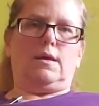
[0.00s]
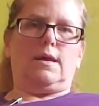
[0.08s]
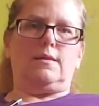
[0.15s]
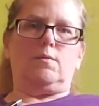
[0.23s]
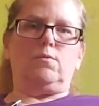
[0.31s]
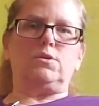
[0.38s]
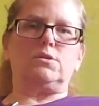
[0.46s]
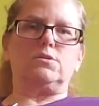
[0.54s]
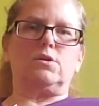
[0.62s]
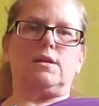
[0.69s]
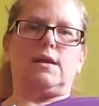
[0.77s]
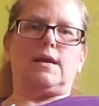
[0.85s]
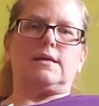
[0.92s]
And then we're just
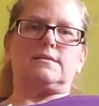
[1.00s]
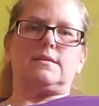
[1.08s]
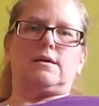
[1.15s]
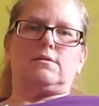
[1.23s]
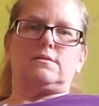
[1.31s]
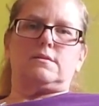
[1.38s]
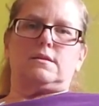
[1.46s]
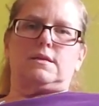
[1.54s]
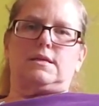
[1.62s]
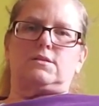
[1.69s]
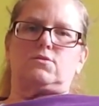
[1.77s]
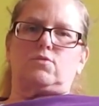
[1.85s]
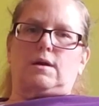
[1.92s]
going to exhale as the
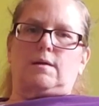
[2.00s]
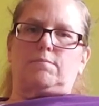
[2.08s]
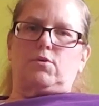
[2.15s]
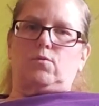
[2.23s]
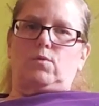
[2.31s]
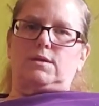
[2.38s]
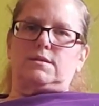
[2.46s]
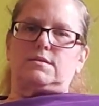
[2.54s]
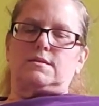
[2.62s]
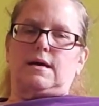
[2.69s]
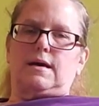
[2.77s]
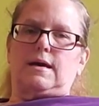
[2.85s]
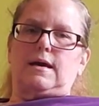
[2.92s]
knees drop to one
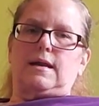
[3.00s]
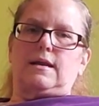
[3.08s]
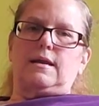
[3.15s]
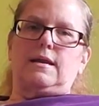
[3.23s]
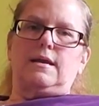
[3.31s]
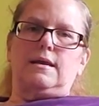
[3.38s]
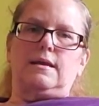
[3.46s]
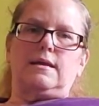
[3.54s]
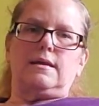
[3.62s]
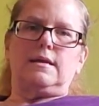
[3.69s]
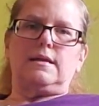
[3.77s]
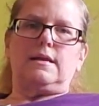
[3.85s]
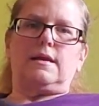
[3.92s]
side.
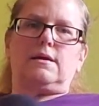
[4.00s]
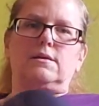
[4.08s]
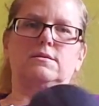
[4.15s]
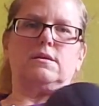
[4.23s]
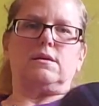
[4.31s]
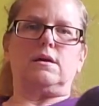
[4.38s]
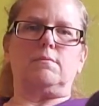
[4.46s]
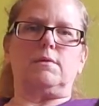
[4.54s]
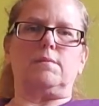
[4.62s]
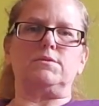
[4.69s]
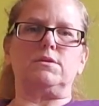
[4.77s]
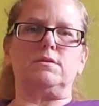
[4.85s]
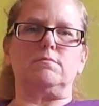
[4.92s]
Inhale as they come
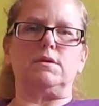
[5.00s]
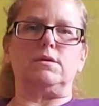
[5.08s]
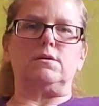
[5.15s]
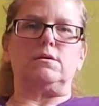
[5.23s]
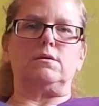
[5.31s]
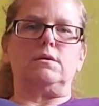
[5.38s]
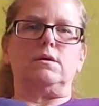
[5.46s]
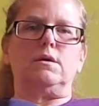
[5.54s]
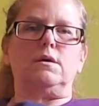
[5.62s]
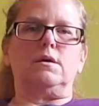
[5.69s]
up to the middle.